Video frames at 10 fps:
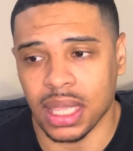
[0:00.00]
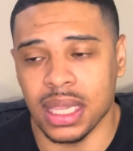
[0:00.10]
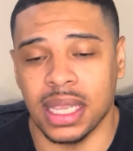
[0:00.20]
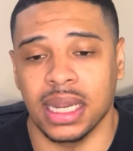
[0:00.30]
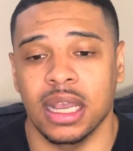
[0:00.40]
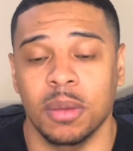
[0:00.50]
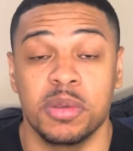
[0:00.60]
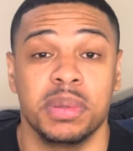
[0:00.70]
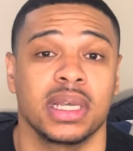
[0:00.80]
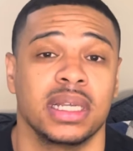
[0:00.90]
can help you
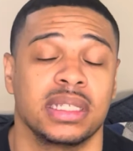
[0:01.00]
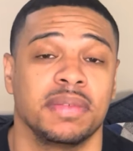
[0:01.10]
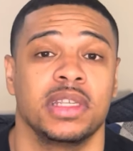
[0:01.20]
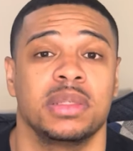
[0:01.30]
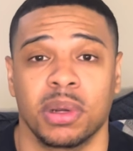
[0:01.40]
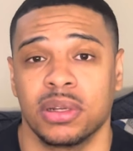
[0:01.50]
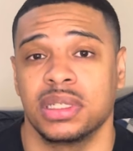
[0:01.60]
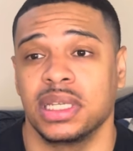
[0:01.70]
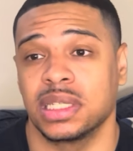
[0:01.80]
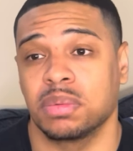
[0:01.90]
because if this
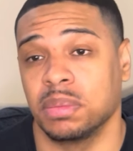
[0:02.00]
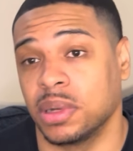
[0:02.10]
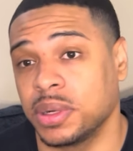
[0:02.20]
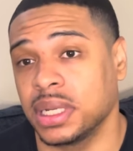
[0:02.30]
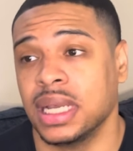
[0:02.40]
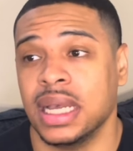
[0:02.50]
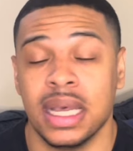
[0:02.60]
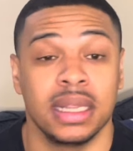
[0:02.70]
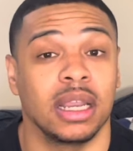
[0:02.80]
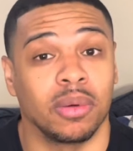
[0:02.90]
person gets promoted,
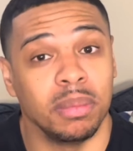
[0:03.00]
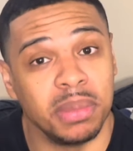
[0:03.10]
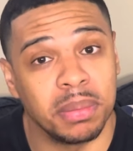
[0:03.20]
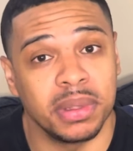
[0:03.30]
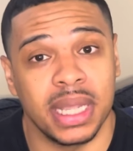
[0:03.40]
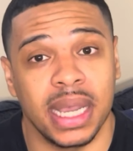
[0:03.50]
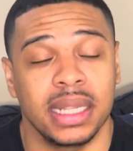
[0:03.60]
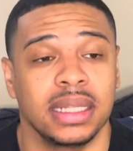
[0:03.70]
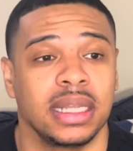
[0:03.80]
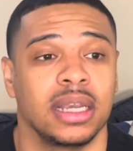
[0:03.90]
they'll remember
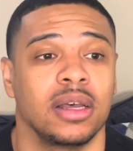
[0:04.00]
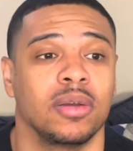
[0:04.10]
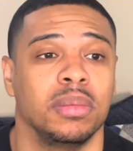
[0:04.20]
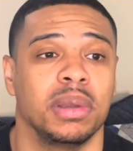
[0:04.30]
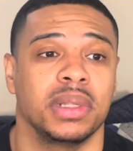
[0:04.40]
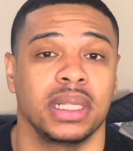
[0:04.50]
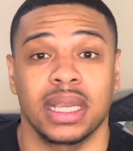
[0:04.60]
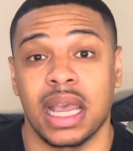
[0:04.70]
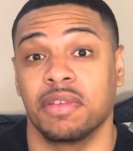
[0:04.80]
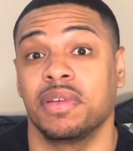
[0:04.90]
that. They'll remember that they
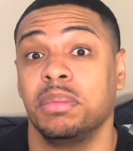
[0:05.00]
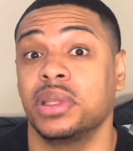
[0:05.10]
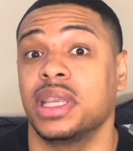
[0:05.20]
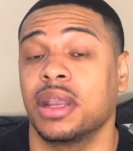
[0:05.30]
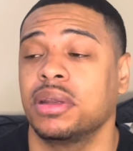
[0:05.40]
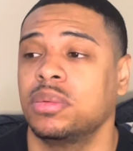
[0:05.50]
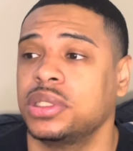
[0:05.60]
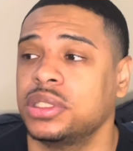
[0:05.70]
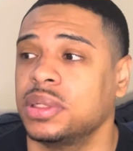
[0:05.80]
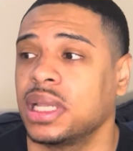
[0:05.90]
have a familiarity
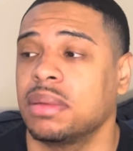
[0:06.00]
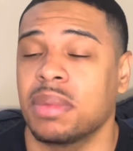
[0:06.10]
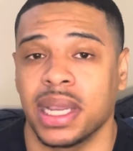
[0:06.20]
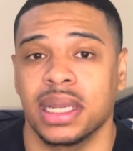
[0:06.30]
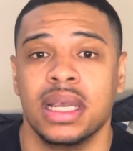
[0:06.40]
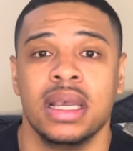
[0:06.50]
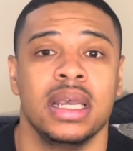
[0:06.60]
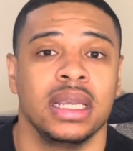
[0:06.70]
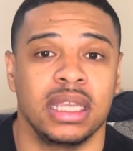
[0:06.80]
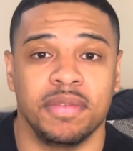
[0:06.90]
with you and they might
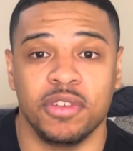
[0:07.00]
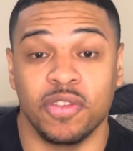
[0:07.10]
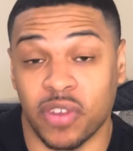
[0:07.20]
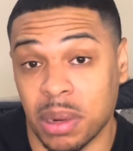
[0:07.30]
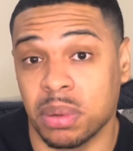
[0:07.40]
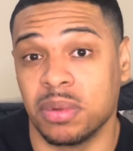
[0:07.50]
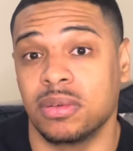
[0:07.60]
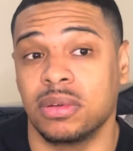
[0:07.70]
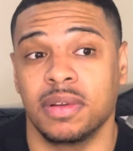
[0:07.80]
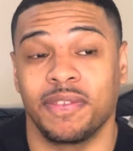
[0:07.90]
give you
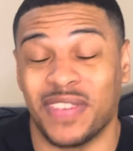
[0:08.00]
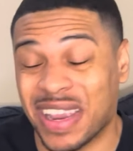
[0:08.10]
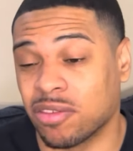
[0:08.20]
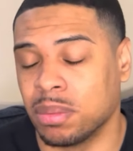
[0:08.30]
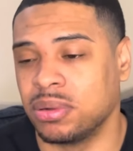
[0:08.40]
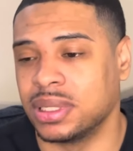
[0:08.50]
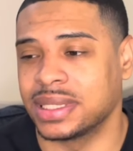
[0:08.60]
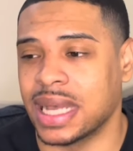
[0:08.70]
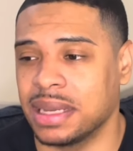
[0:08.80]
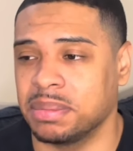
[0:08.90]
favorable favorable
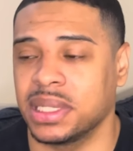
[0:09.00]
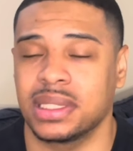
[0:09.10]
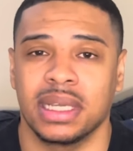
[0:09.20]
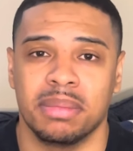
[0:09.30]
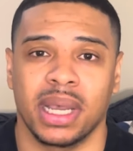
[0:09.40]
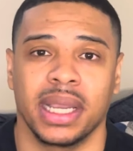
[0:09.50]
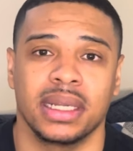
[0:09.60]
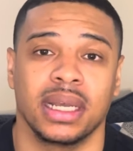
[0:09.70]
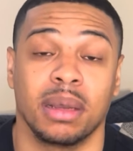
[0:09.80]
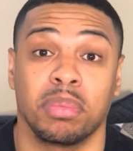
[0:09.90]
assignments. They might
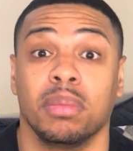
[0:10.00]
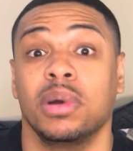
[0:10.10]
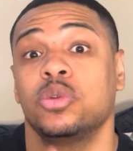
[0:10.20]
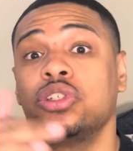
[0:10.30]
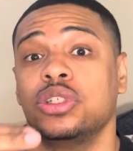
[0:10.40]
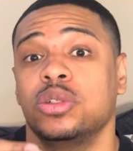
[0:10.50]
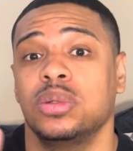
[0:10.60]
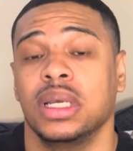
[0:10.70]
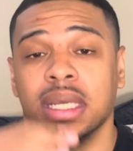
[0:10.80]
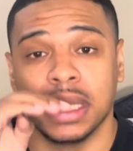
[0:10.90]
uh, promote you
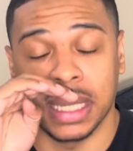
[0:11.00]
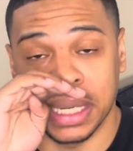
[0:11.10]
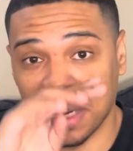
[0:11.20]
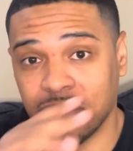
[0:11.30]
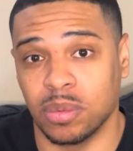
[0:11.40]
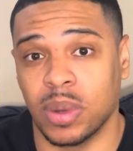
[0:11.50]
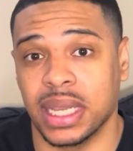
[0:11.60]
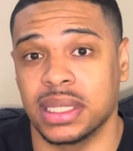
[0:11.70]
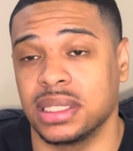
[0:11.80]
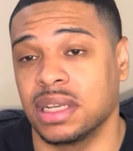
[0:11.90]
in different
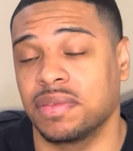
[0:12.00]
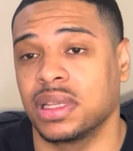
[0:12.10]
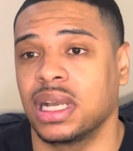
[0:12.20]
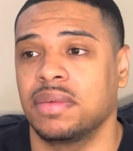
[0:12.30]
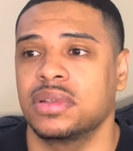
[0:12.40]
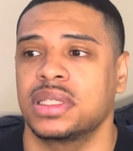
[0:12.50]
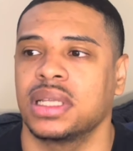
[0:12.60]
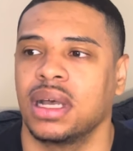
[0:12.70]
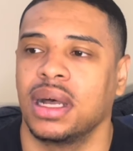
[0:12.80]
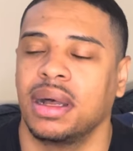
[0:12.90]
ways and different levels.
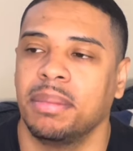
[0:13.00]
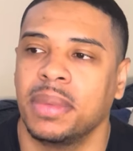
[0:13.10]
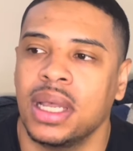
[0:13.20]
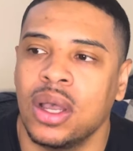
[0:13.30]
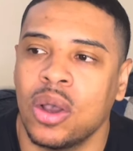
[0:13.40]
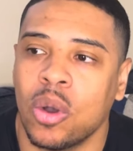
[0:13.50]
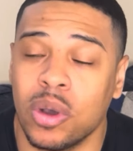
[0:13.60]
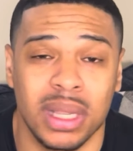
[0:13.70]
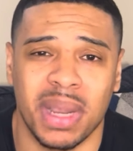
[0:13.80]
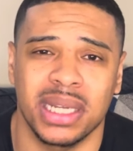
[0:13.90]
Um,
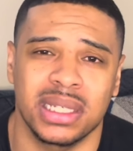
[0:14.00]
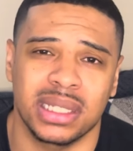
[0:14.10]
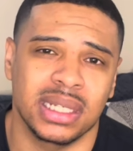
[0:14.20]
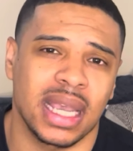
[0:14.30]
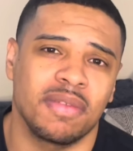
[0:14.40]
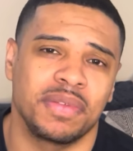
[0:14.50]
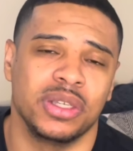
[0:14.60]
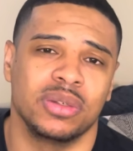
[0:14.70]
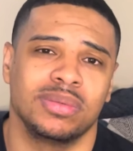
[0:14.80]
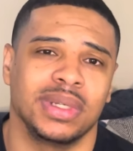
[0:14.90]
or they might just look out for
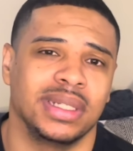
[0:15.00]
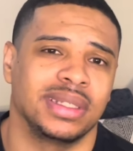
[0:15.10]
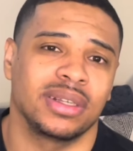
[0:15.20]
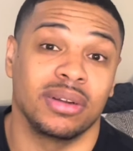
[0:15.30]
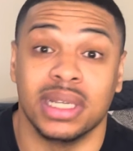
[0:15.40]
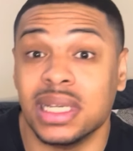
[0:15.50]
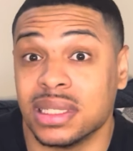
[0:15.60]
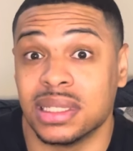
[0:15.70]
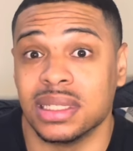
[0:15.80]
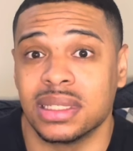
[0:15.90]
you in certain
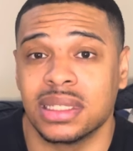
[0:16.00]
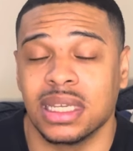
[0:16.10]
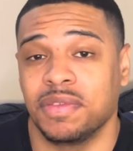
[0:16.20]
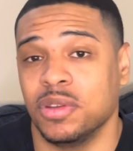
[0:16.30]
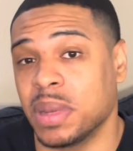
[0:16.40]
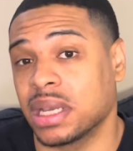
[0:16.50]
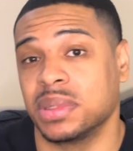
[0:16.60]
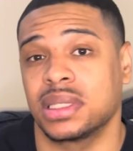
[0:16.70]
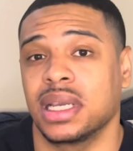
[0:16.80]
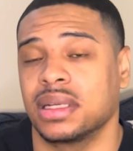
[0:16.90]
instances if you make a
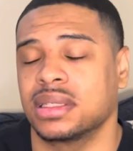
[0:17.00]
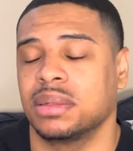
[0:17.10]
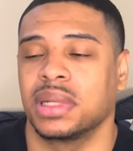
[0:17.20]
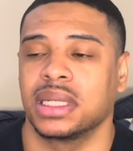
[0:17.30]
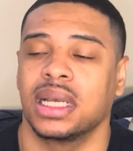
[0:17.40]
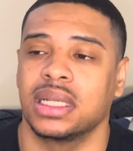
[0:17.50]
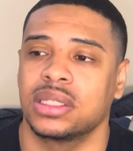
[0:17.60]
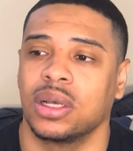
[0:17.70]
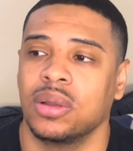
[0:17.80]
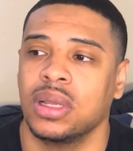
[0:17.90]
mistake or something like that.
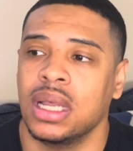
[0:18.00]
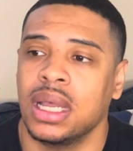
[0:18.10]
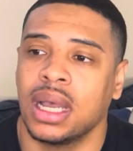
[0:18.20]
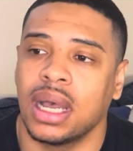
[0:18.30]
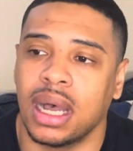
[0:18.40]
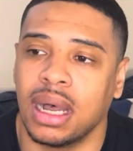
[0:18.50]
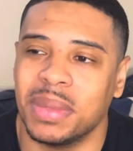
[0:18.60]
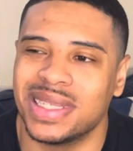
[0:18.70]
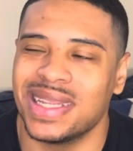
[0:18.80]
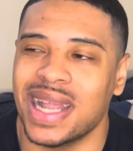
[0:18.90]
So um,
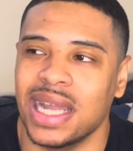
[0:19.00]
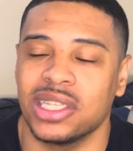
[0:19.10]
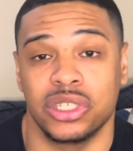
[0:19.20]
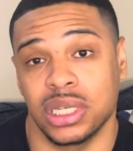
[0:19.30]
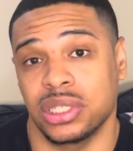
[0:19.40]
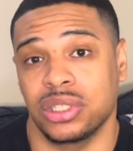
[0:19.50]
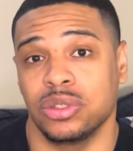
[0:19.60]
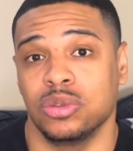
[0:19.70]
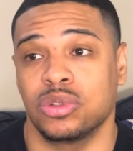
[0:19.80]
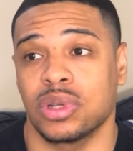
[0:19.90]
it's not just
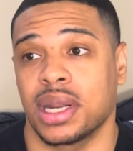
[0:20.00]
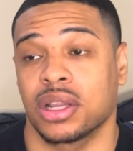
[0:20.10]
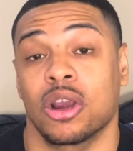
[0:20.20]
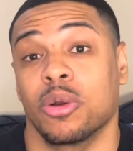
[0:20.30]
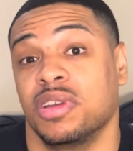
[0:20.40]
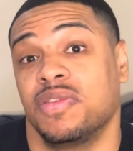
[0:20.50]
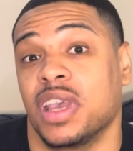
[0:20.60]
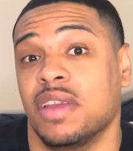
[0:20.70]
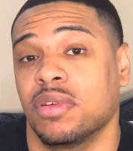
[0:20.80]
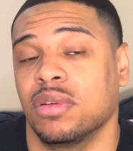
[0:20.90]
to try to curry
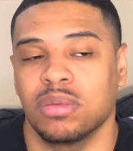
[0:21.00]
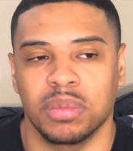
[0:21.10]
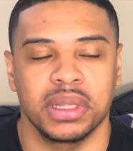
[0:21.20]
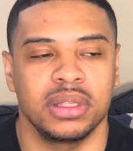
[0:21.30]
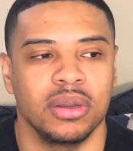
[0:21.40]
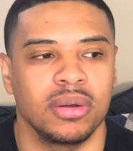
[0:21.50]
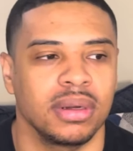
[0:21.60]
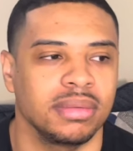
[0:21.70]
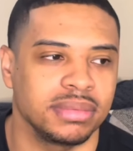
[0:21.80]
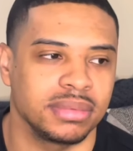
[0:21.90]
favor with
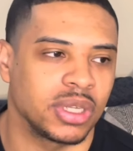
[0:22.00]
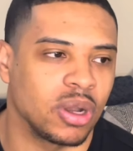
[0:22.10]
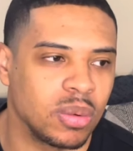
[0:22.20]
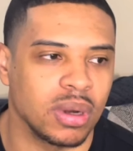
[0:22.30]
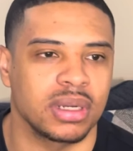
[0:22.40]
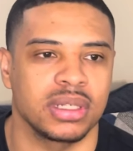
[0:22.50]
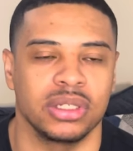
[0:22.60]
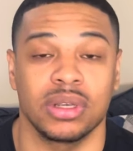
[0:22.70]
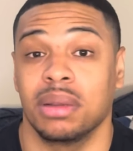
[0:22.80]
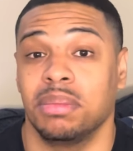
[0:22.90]
your coworkers and
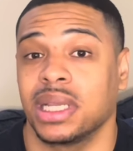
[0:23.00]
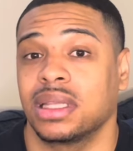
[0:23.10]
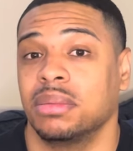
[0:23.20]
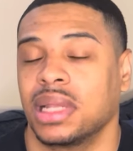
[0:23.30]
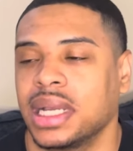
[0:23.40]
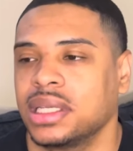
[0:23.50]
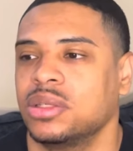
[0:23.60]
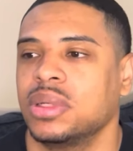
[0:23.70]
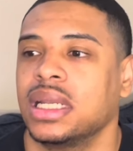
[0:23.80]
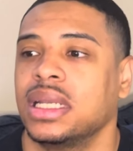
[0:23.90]
try to make them like
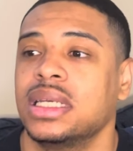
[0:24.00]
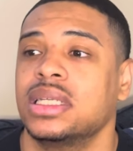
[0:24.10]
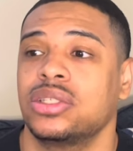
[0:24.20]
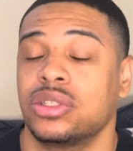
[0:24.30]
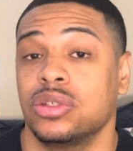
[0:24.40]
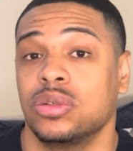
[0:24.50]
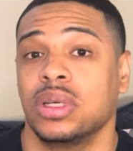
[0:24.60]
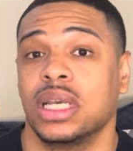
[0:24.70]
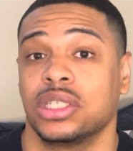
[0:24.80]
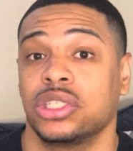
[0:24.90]
you. It is to,
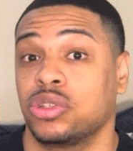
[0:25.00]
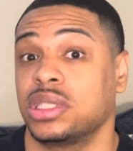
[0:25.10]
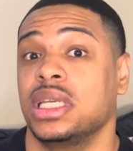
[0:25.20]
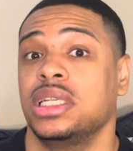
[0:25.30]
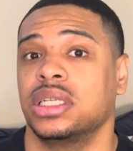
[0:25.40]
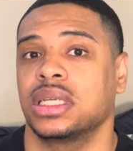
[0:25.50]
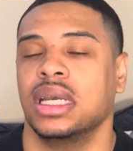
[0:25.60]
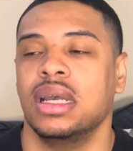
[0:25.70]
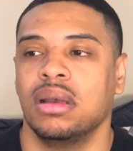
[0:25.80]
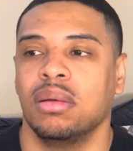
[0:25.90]
it's a strategic
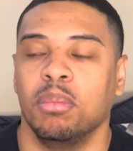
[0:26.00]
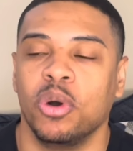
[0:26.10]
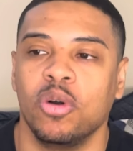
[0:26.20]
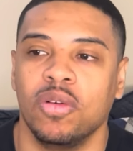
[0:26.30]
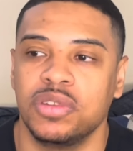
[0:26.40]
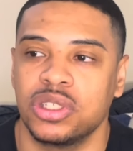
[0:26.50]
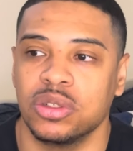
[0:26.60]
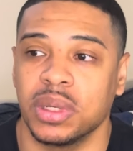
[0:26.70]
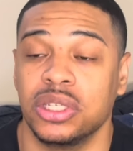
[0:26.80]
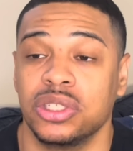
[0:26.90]
move
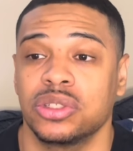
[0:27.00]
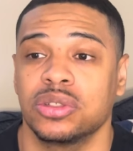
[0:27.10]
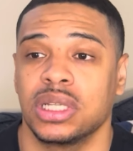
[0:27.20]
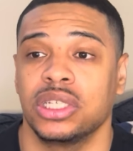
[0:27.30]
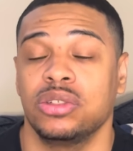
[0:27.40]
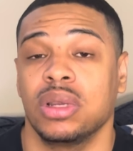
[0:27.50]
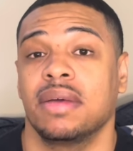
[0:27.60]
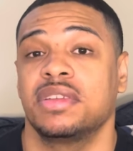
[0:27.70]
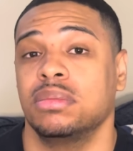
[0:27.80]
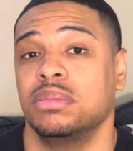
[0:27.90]
to ensure that you have some